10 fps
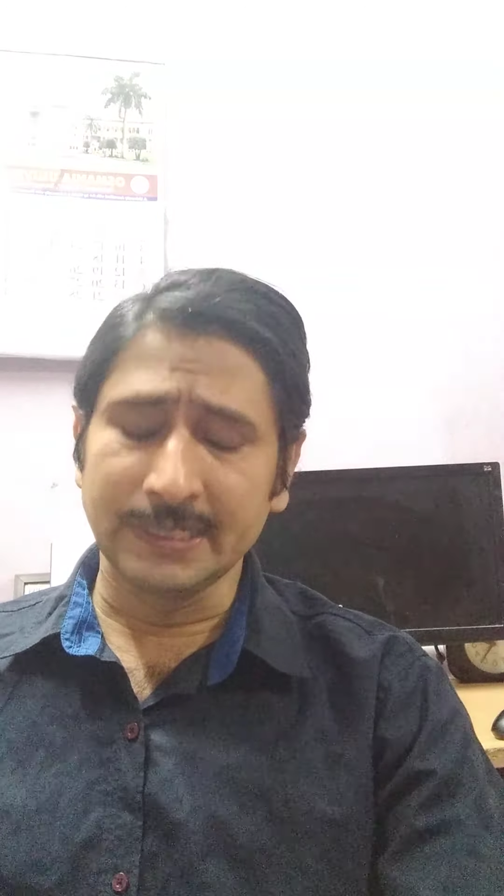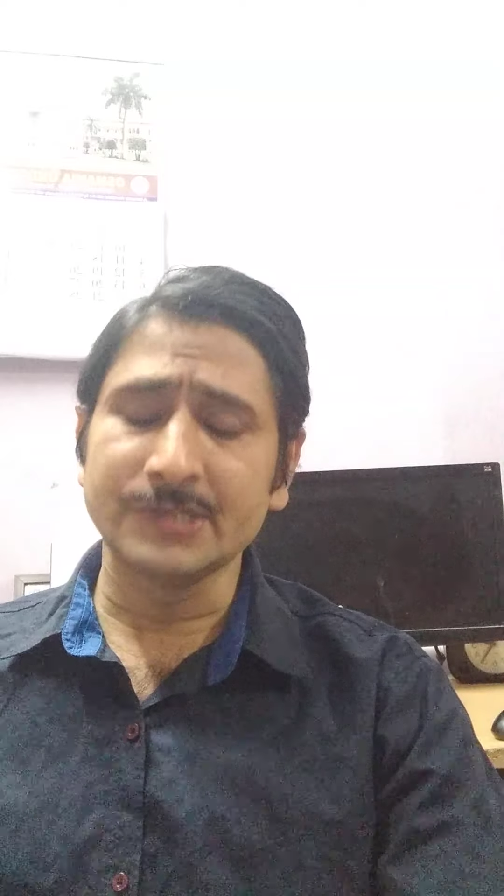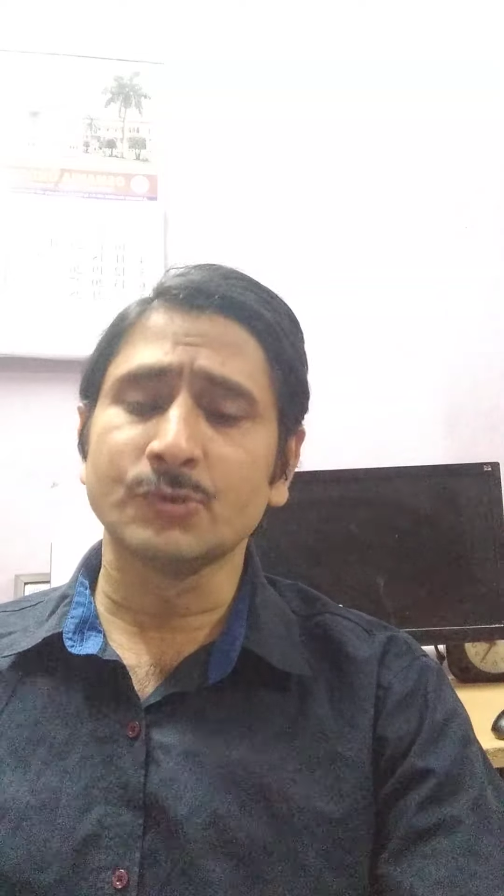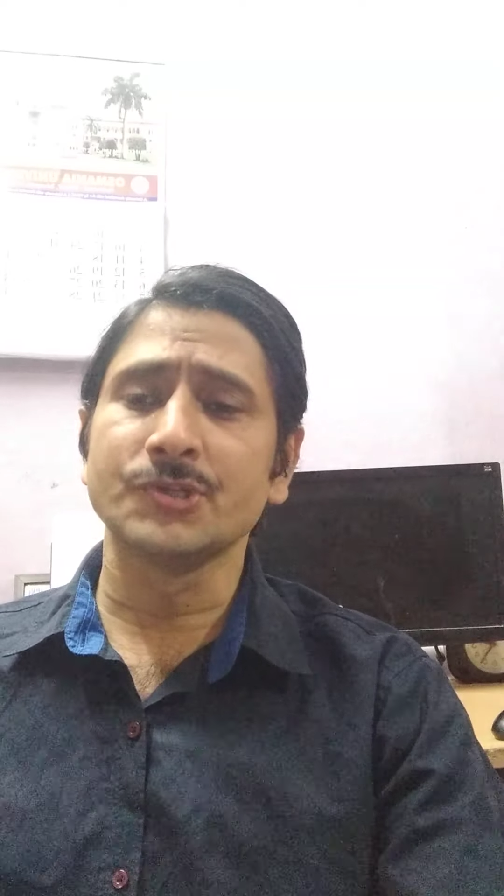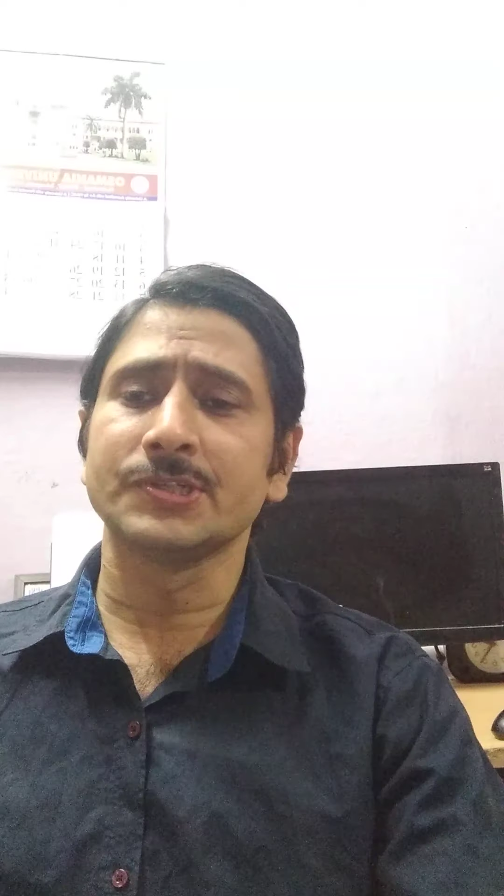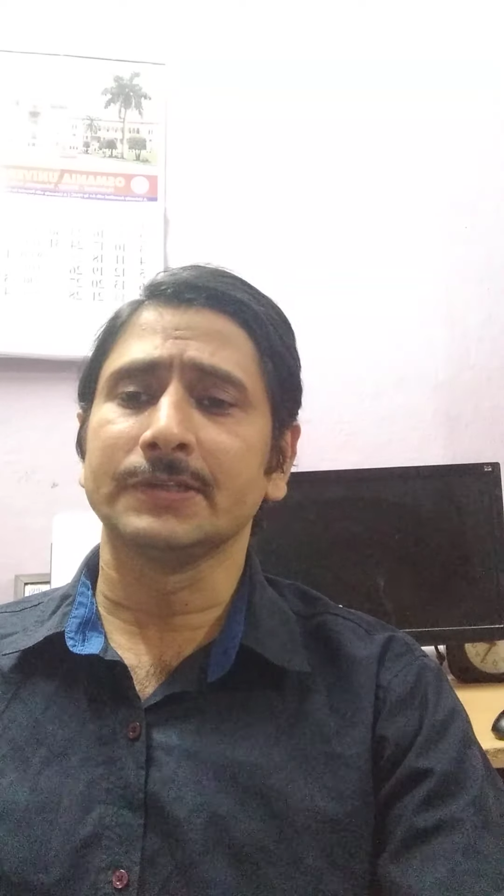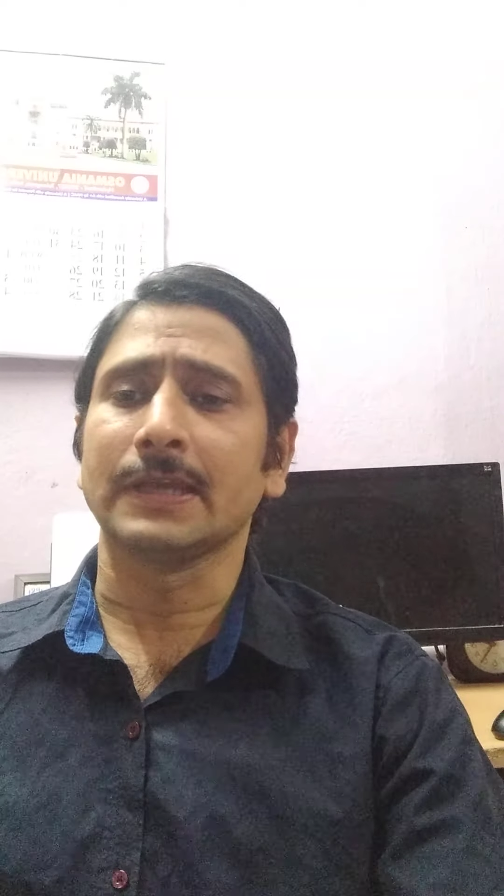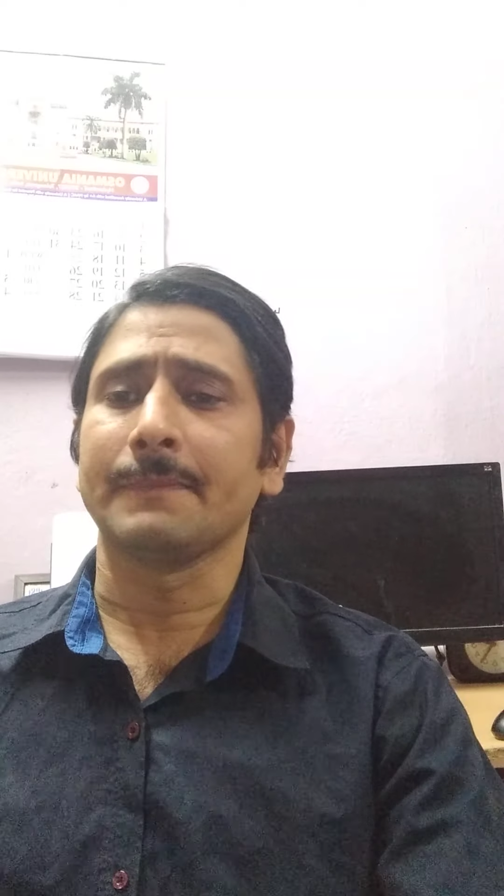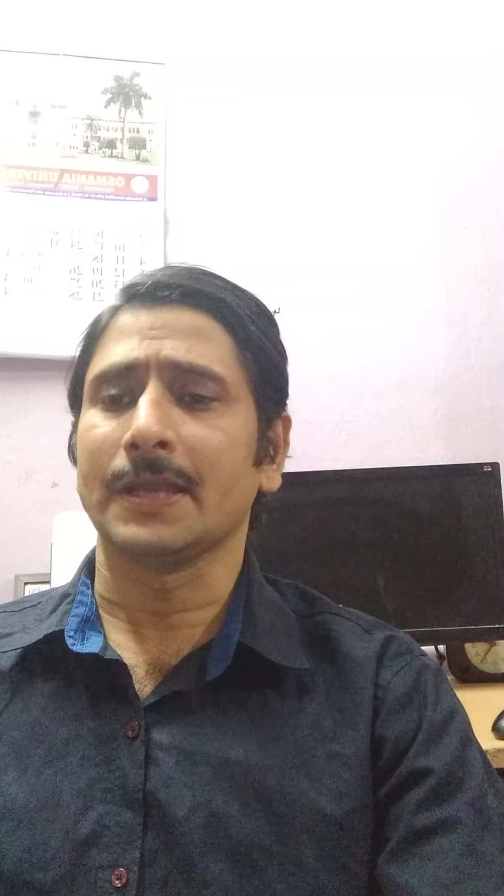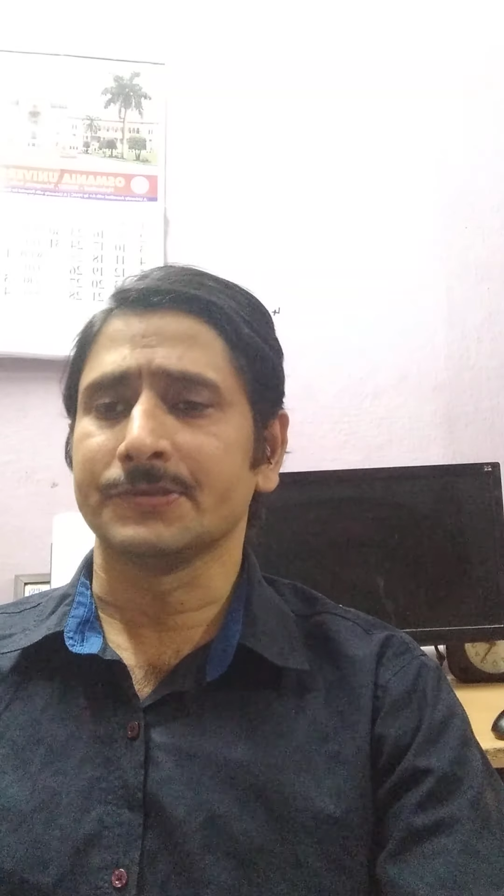a judicial
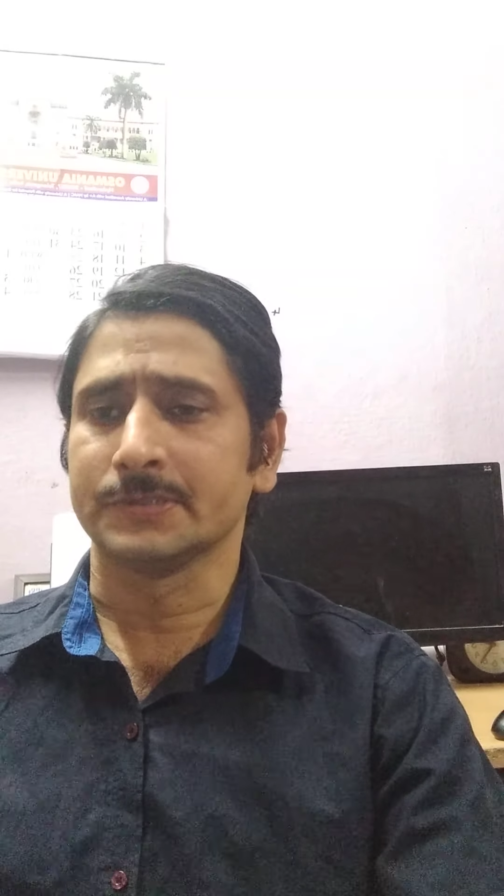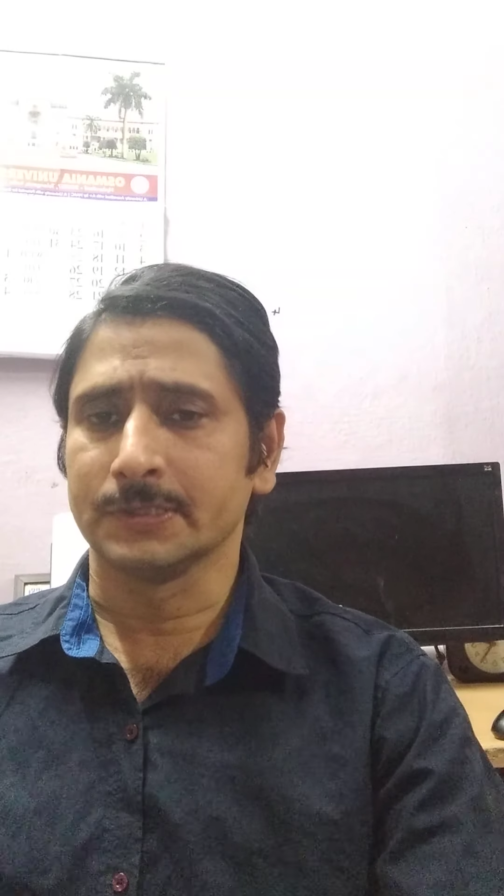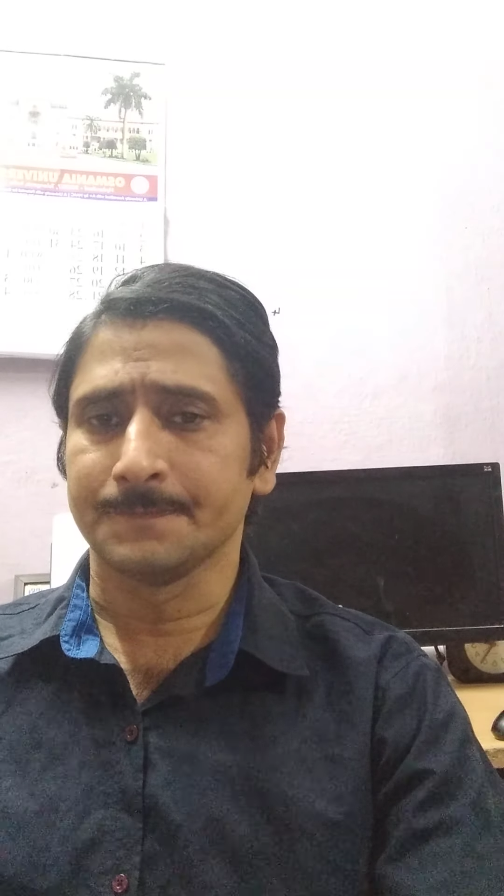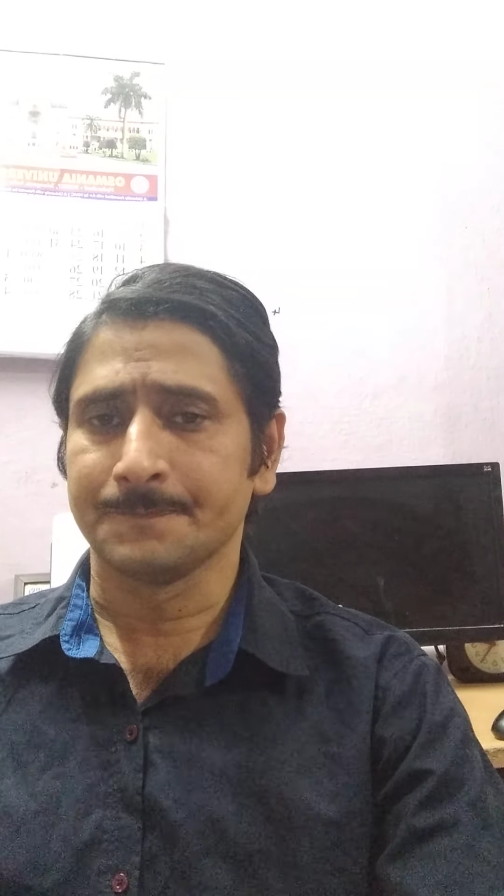capacity.